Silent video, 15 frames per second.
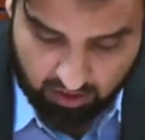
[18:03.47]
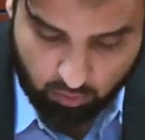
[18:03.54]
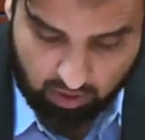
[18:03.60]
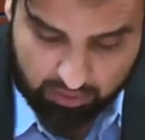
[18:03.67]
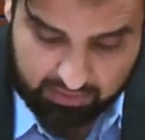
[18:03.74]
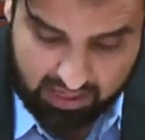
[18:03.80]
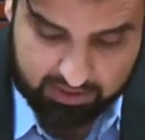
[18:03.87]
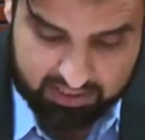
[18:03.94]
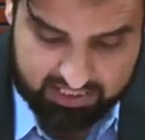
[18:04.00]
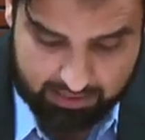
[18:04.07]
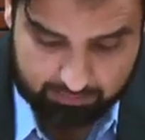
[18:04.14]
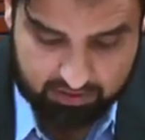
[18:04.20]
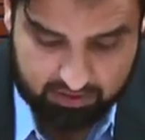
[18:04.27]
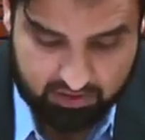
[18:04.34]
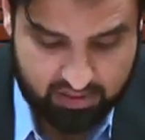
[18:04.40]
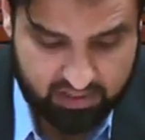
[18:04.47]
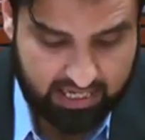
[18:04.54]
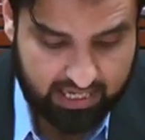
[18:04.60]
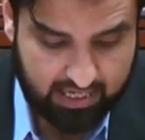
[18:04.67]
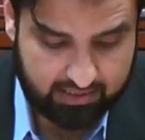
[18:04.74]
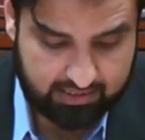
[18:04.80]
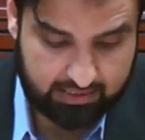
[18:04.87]
One may be tempted to
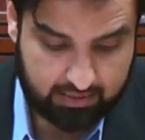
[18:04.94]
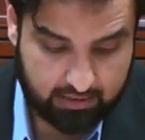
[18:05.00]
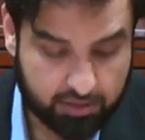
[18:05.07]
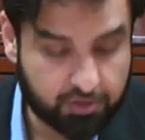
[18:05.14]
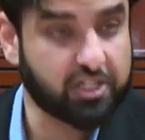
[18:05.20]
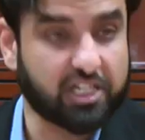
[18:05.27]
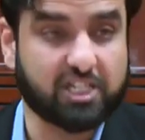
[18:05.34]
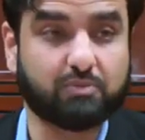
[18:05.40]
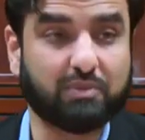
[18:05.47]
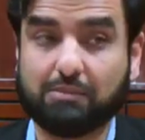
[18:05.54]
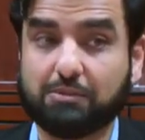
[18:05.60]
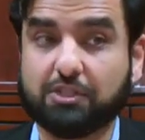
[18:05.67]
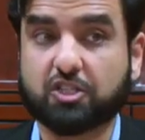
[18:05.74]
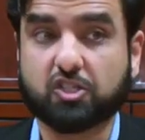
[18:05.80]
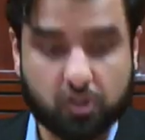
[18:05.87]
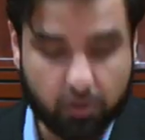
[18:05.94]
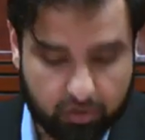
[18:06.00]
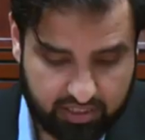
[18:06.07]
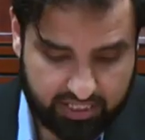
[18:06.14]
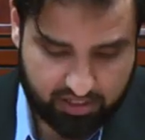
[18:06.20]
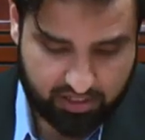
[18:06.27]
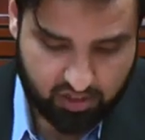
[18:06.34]
say that it is just maybe the
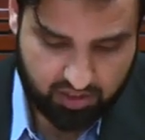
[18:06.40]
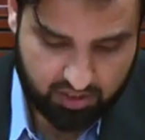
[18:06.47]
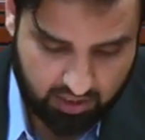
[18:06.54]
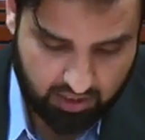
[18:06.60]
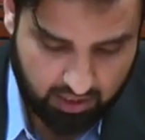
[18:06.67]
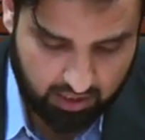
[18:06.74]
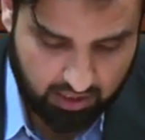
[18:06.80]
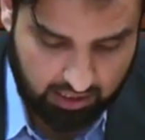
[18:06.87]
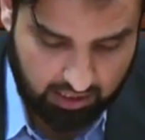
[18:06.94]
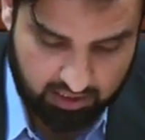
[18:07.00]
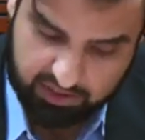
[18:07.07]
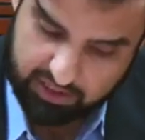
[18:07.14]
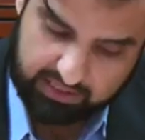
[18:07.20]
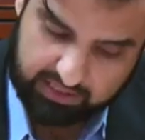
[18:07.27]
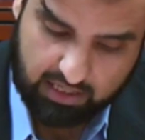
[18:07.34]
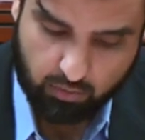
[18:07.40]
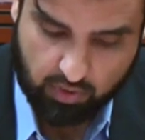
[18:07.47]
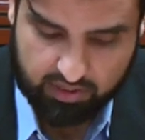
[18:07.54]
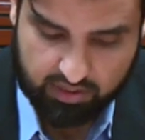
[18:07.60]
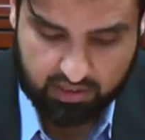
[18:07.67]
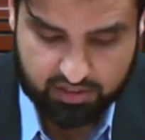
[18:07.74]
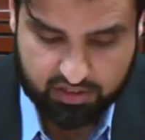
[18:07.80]
Sunnis, until then
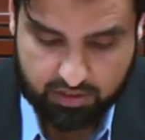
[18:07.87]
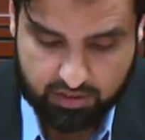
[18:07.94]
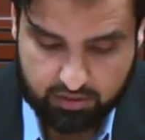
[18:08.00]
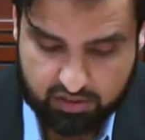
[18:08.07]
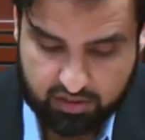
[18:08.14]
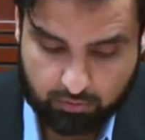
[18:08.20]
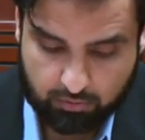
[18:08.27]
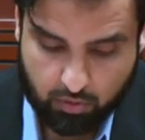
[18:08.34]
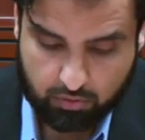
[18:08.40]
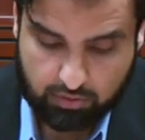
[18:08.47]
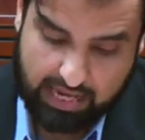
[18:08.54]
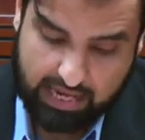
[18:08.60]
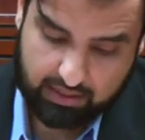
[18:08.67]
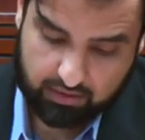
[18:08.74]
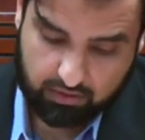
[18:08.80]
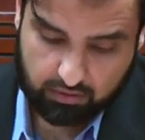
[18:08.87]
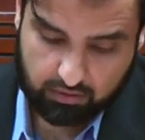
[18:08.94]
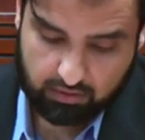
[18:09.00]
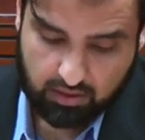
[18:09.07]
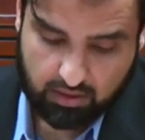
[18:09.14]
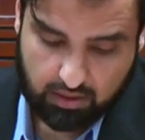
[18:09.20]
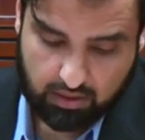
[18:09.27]
one considers the more
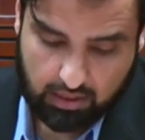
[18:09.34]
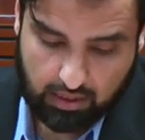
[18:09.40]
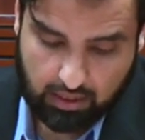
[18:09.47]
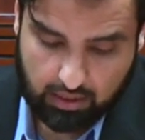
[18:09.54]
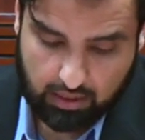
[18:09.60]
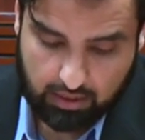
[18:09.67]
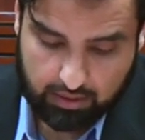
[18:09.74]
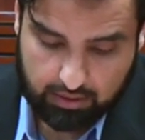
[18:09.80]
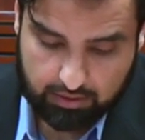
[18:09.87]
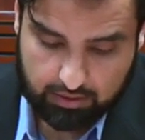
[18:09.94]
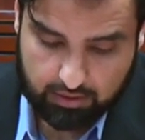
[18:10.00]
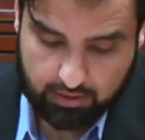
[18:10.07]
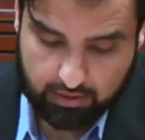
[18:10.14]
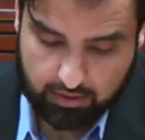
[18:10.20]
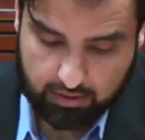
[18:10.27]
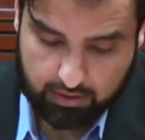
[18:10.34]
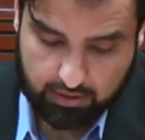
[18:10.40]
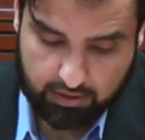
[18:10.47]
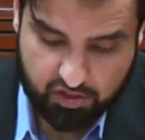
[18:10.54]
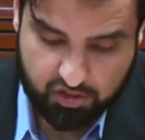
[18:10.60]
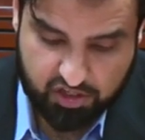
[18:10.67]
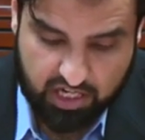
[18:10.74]
radical
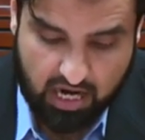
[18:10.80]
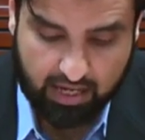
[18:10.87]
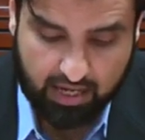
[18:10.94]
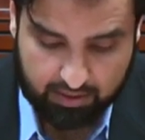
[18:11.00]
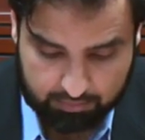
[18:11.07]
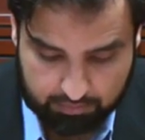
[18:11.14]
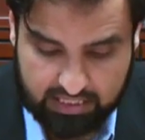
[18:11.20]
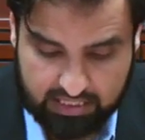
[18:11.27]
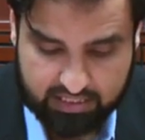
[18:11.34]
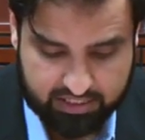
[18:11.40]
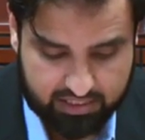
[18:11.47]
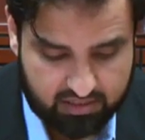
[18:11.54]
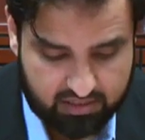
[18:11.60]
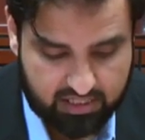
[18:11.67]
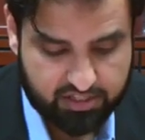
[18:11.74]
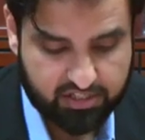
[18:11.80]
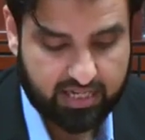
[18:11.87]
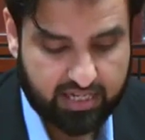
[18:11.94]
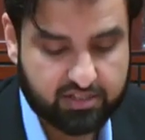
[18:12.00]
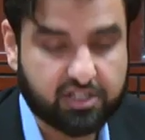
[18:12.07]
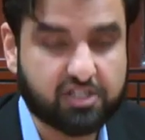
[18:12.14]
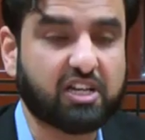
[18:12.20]
Shiite militants, such
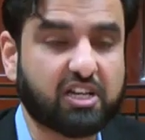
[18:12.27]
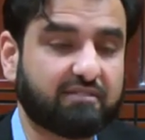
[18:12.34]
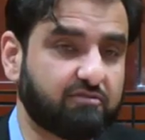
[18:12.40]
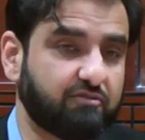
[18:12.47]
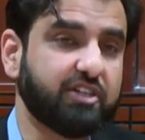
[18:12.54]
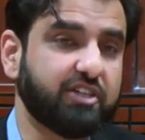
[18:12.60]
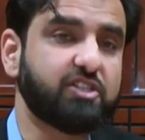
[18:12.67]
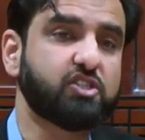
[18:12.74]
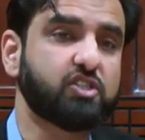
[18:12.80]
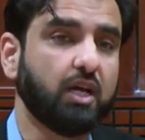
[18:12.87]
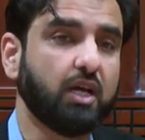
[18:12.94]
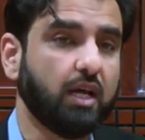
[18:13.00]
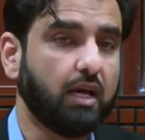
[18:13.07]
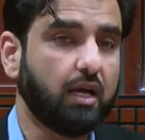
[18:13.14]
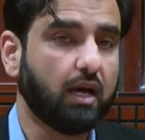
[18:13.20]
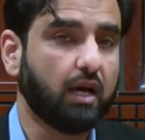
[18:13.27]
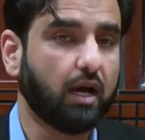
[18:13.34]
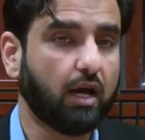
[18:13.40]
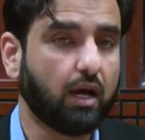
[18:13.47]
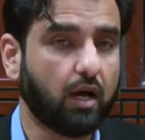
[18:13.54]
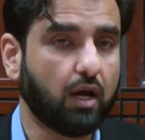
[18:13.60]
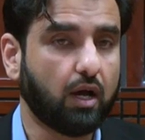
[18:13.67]
as the Safavids
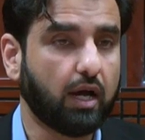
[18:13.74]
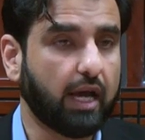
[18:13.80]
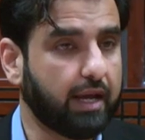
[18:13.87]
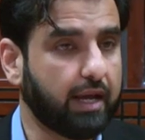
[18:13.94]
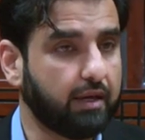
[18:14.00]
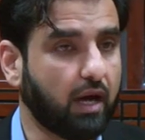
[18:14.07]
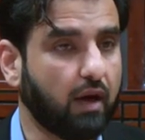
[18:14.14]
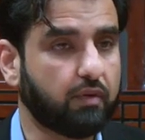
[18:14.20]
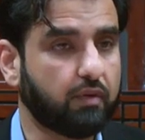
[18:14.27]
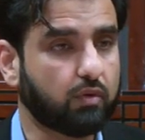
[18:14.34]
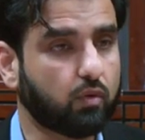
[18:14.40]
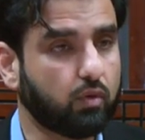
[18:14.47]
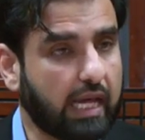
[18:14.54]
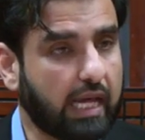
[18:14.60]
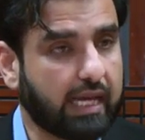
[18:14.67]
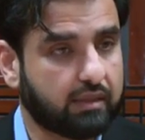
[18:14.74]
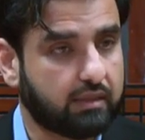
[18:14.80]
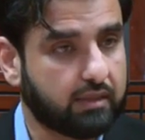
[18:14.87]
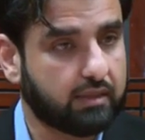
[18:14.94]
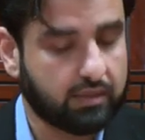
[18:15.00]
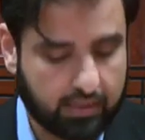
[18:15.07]
and other Ghulat,